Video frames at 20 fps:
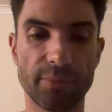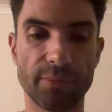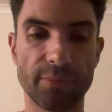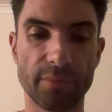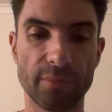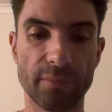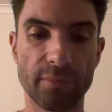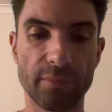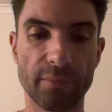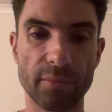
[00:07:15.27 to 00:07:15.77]

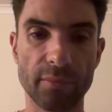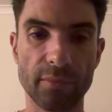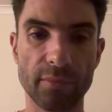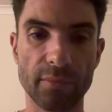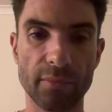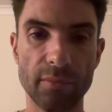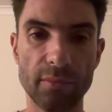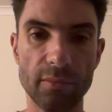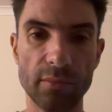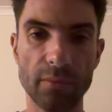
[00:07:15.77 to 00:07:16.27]

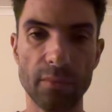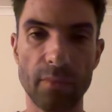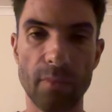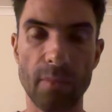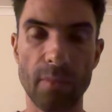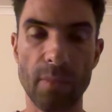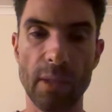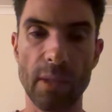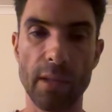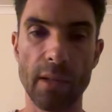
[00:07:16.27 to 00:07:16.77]

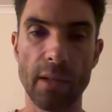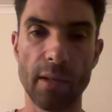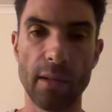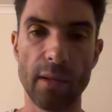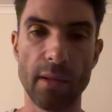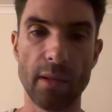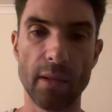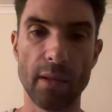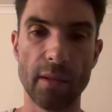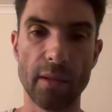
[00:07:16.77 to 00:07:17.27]

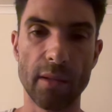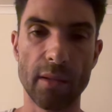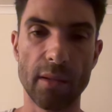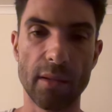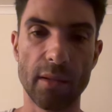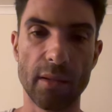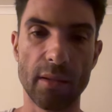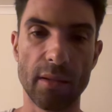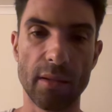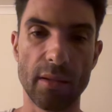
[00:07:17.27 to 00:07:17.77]

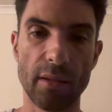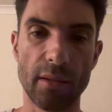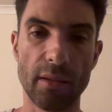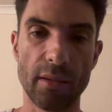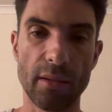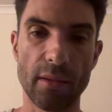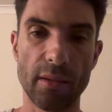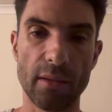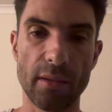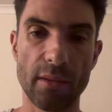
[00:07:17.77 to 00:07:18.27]

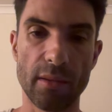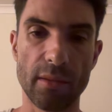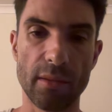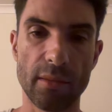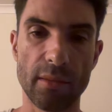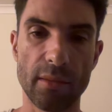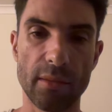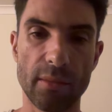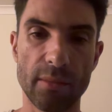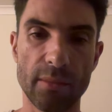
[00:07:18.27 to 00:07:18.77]

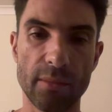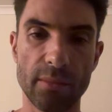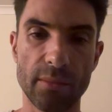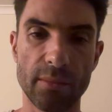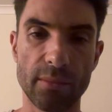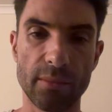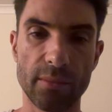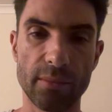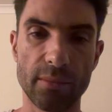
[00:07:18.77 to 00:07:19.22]
(silence)